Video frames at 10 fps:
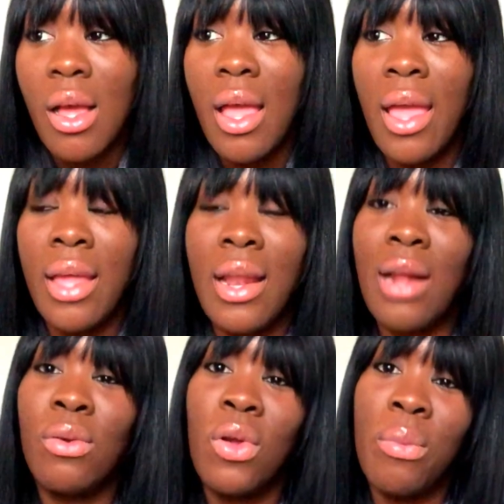And I
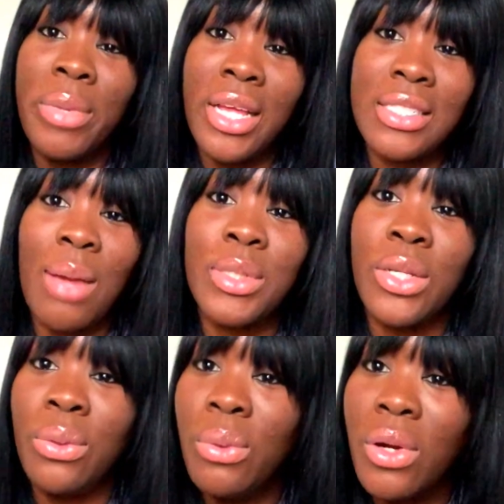don't know, because I was the
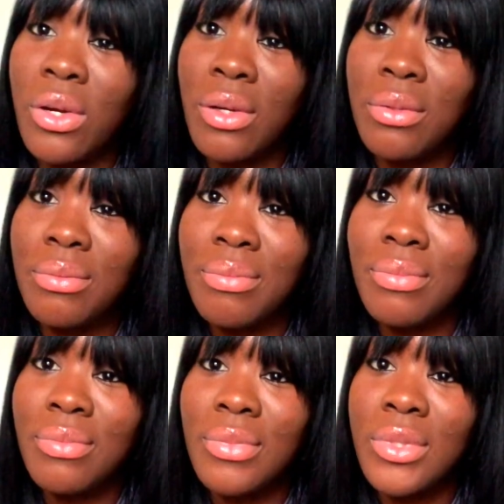new girl,
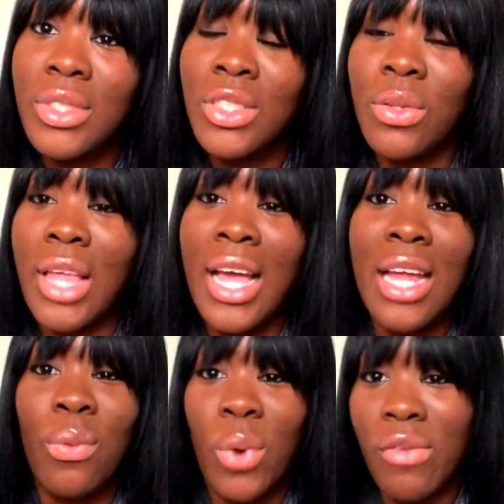so that
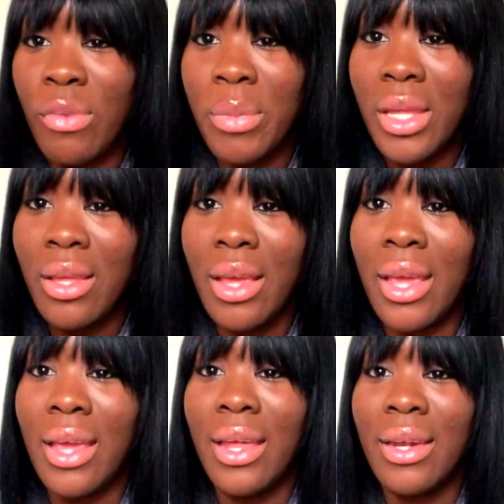kind of worked for me,
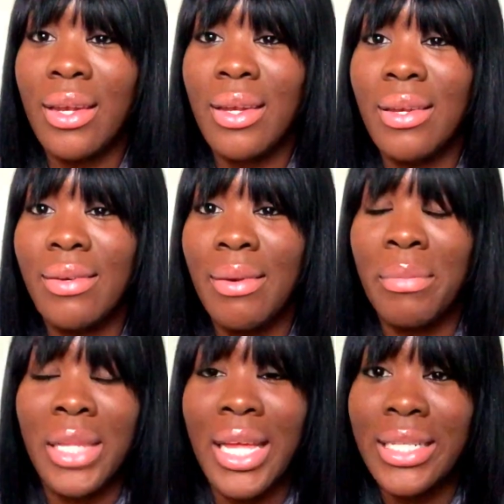and
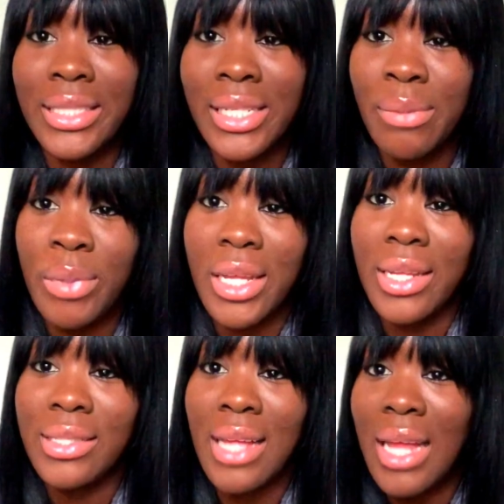I'm glad it did
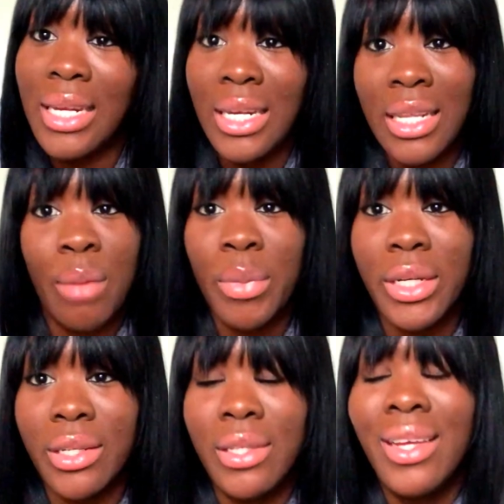because I needed that money.